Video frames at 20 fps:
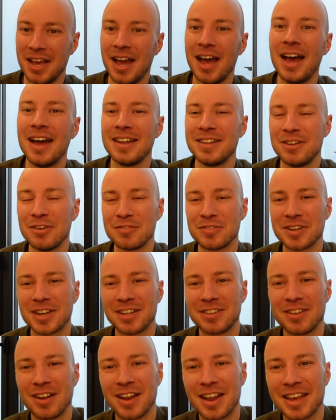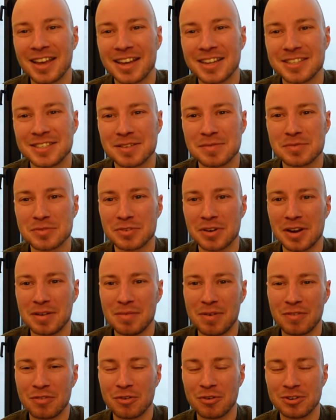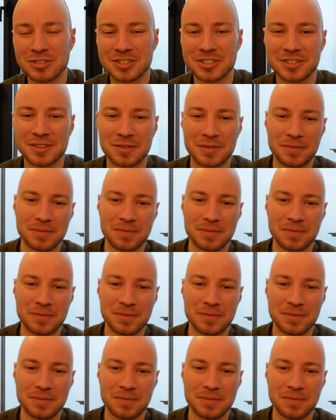And don't forget to like and subscribe, of course.